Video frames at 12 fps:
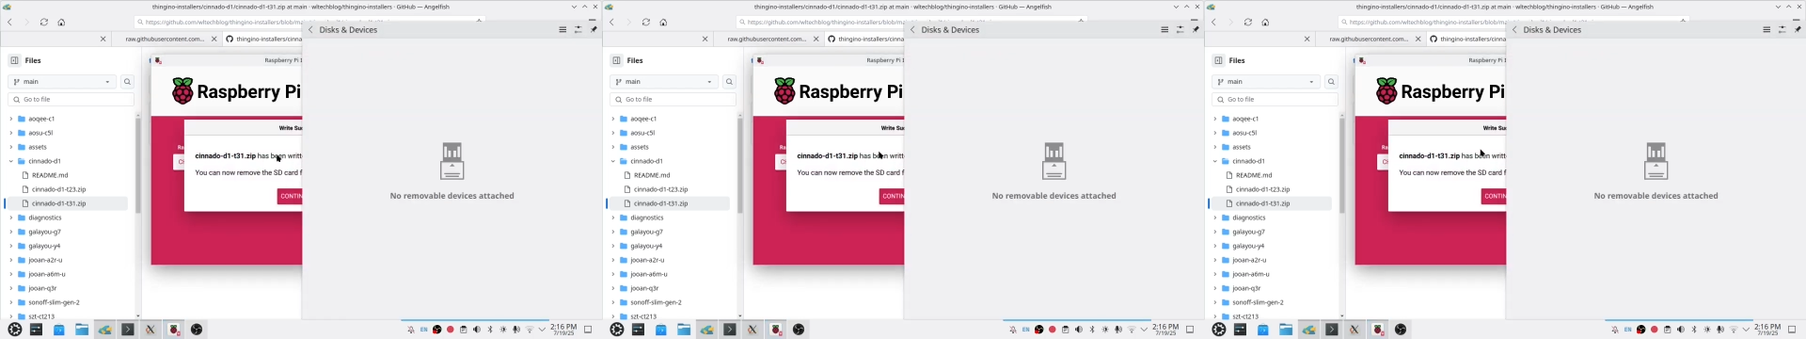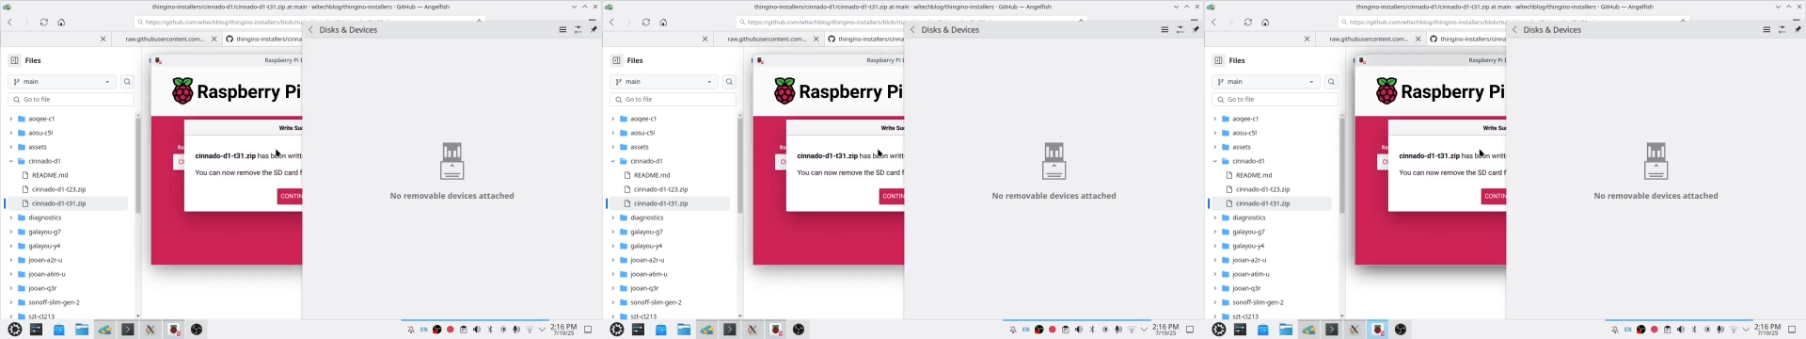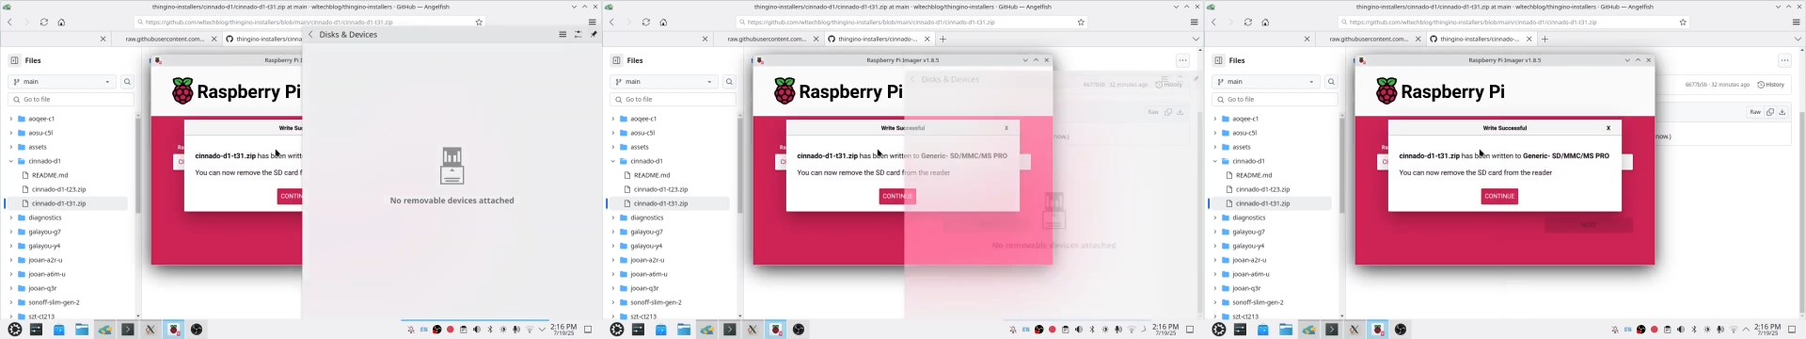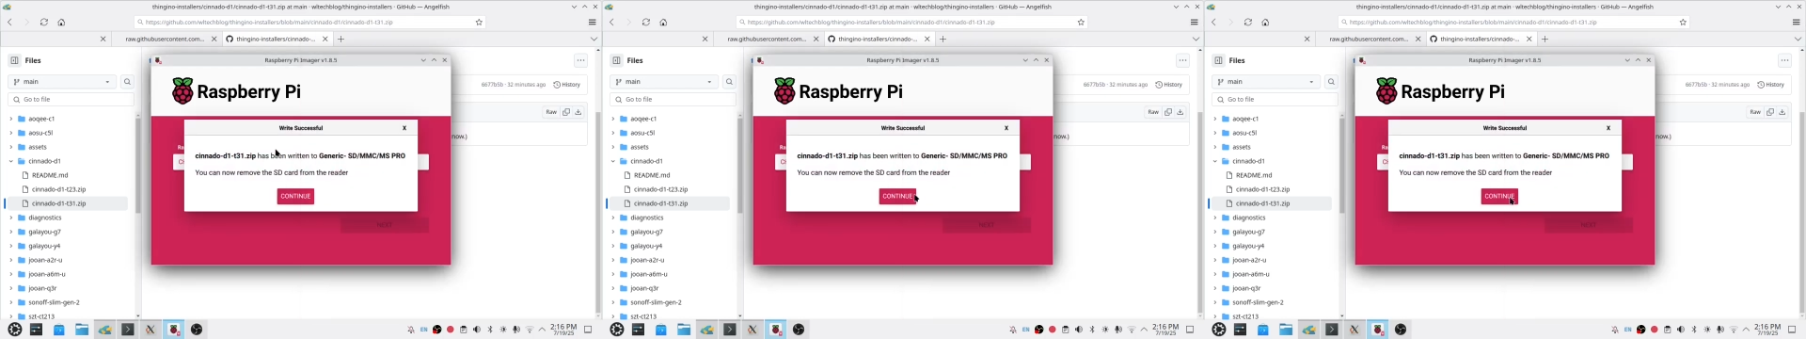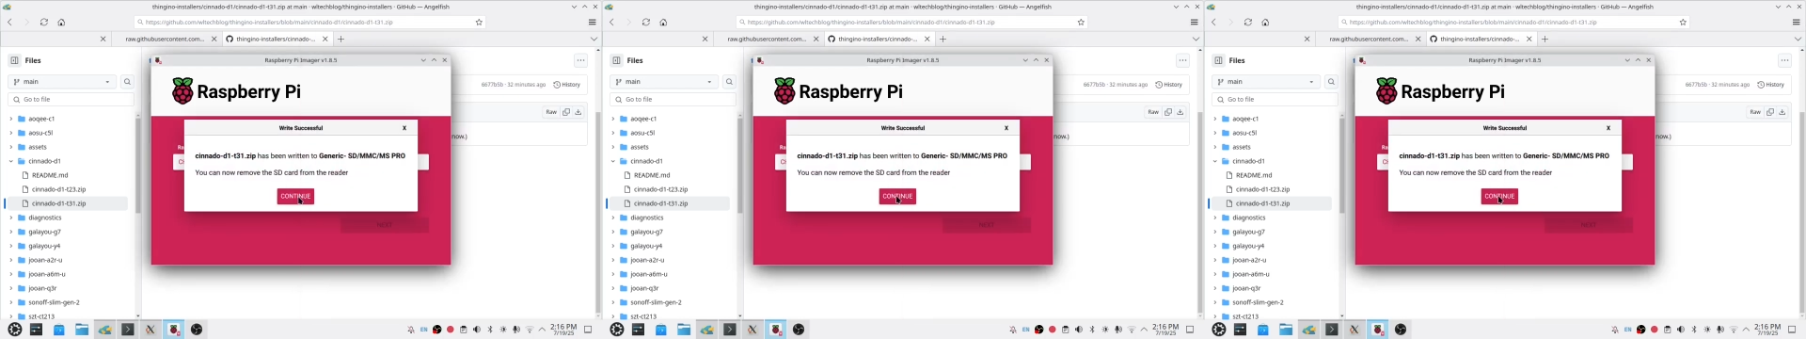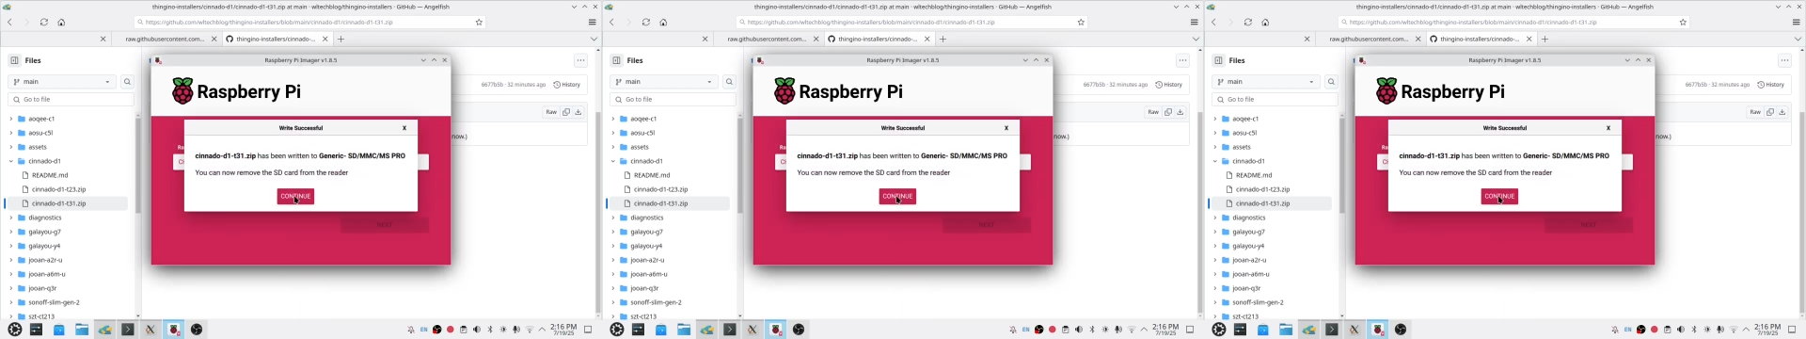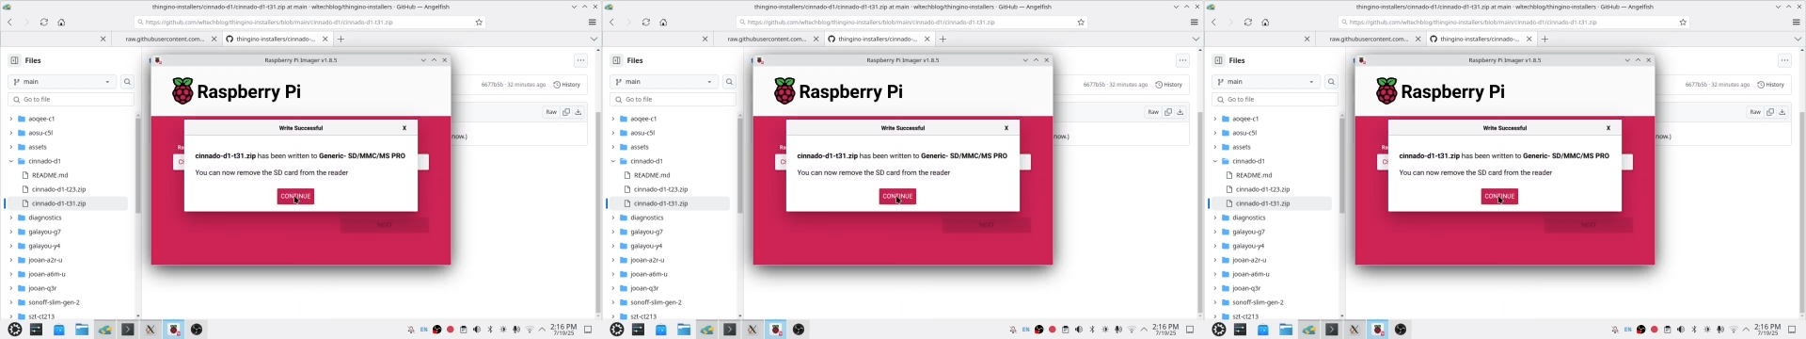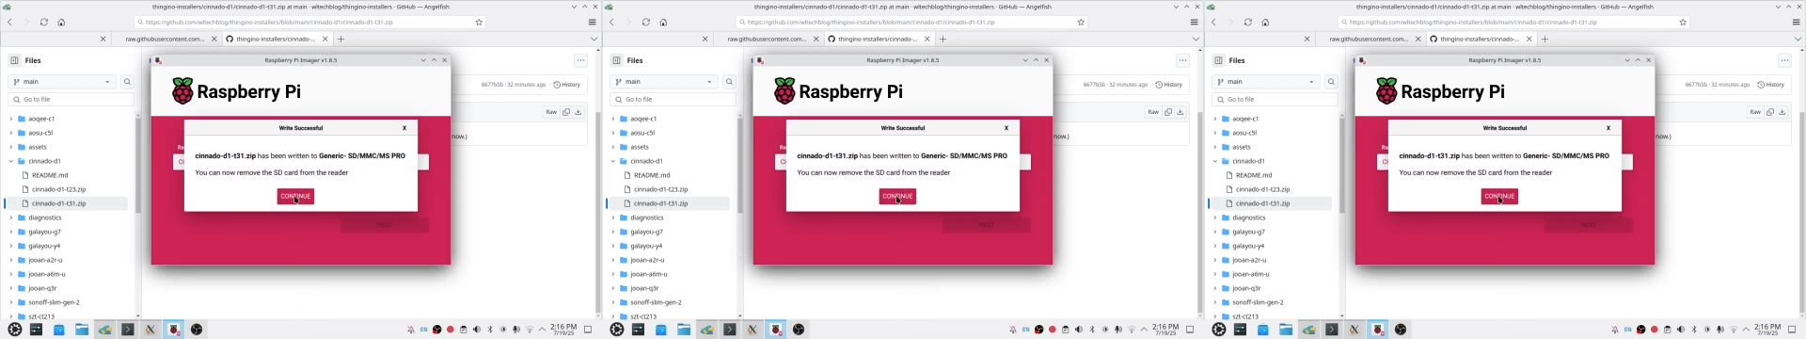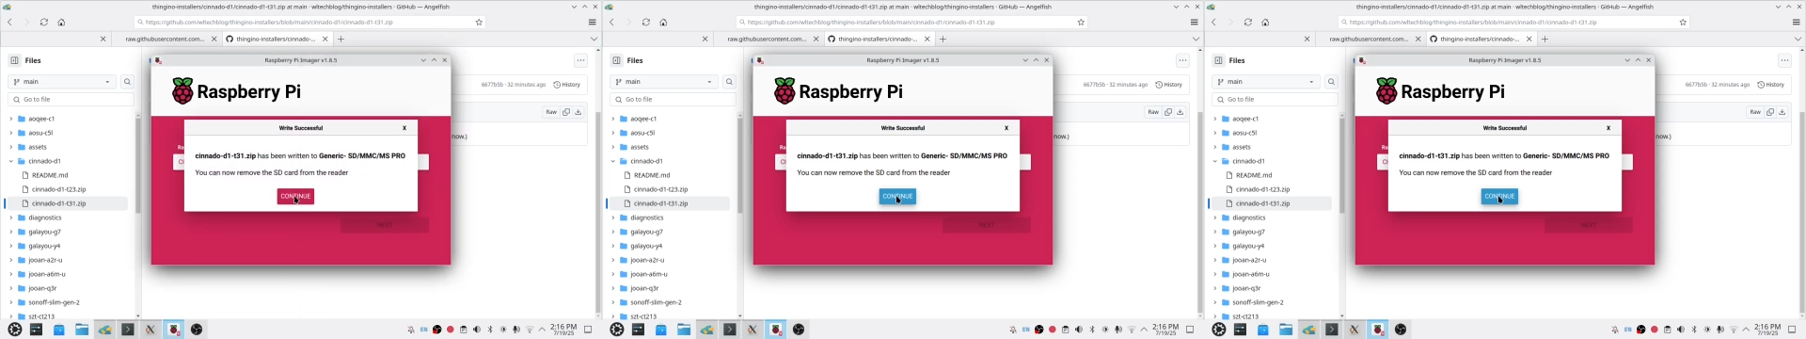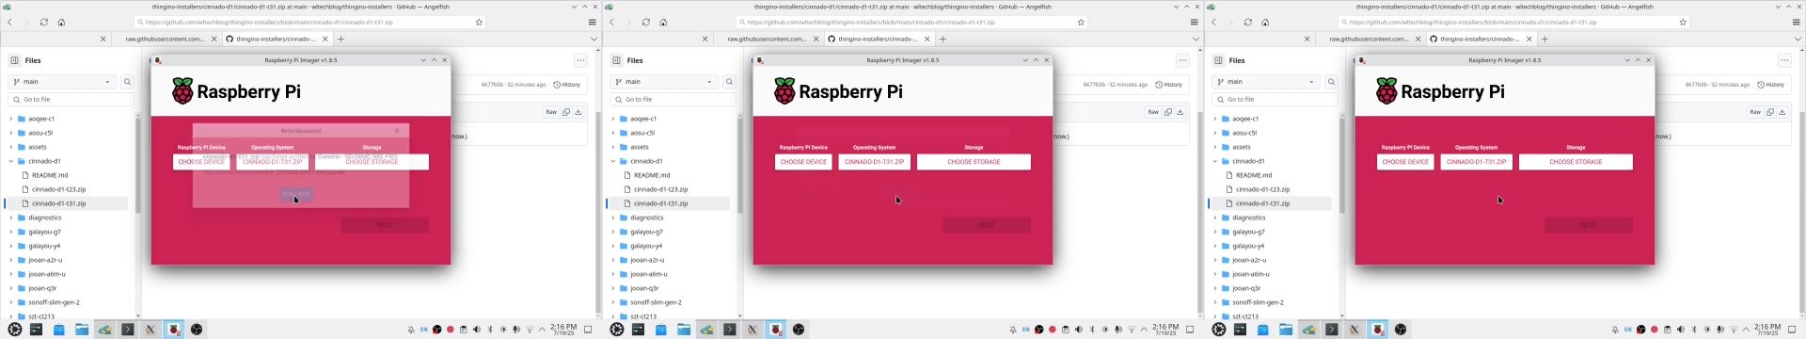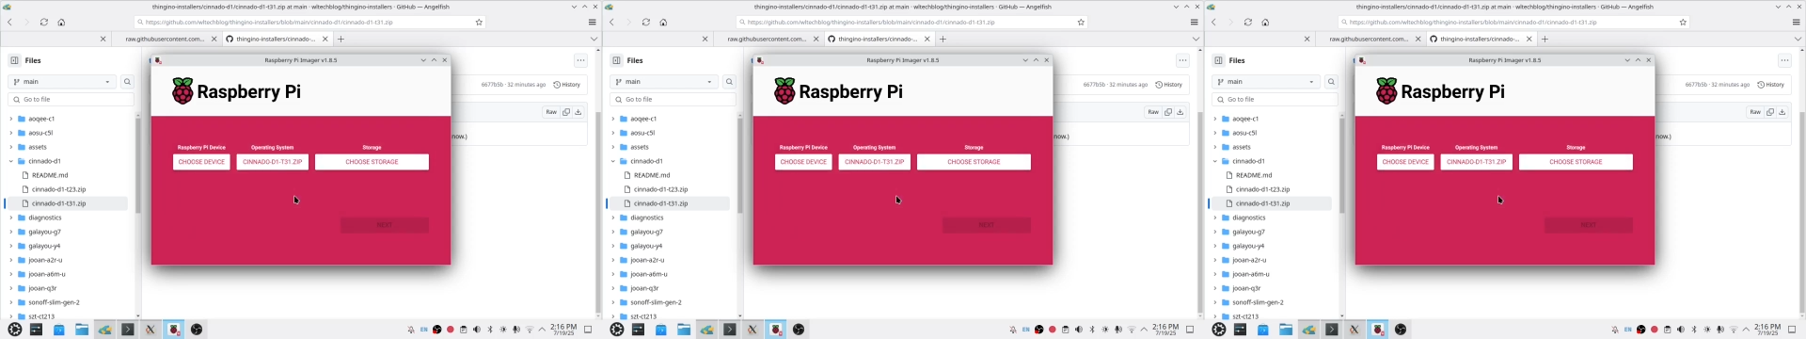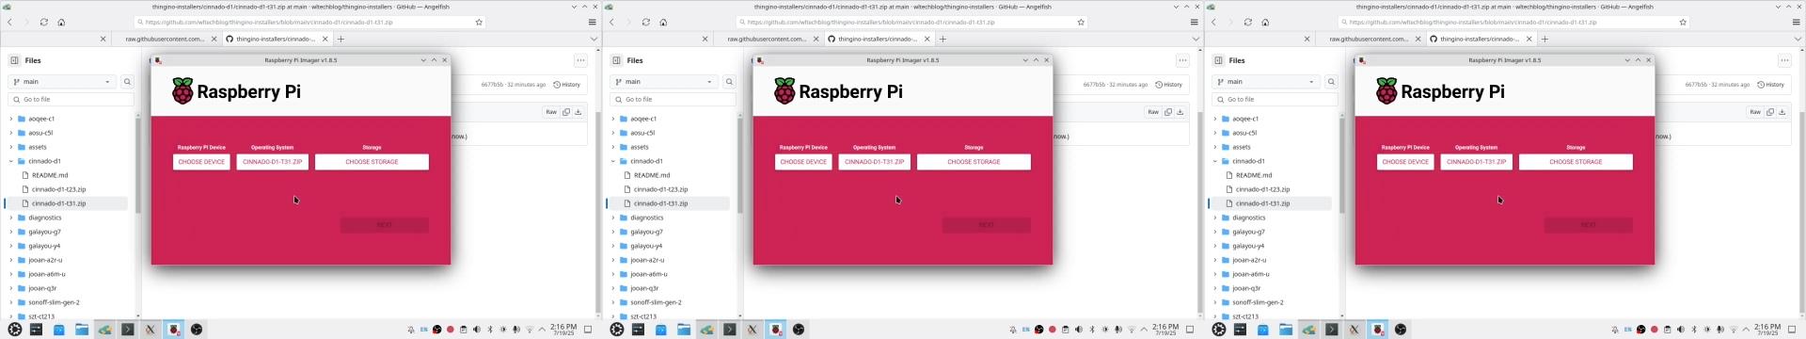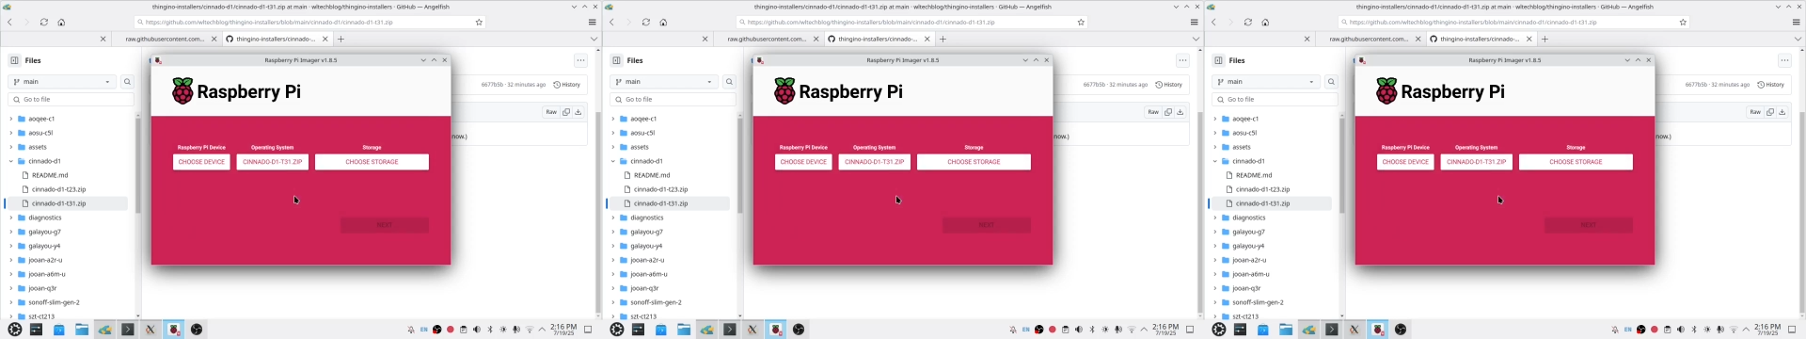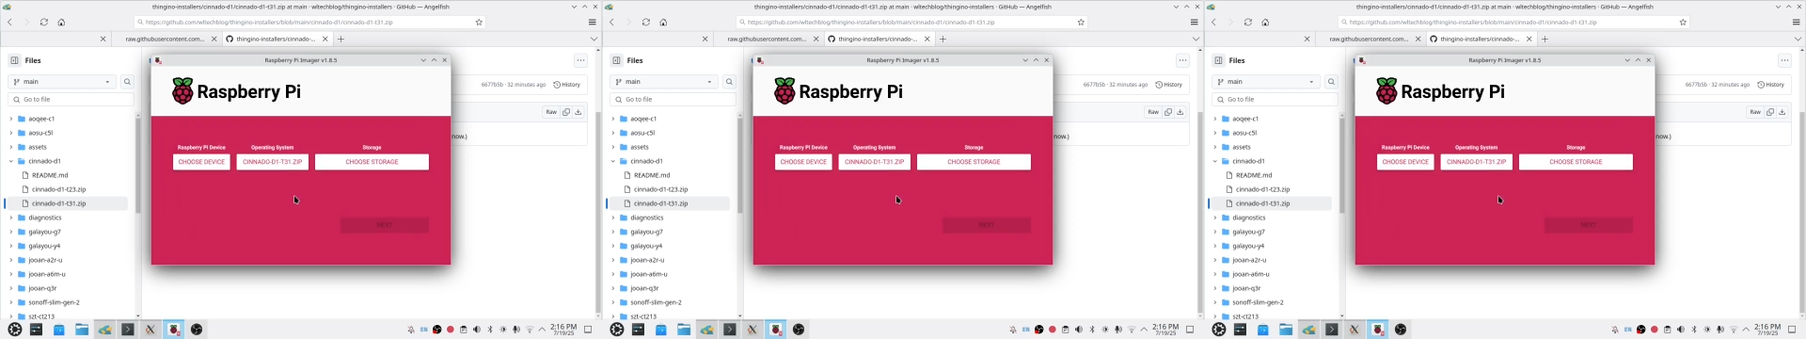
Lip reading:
(no speaker visible)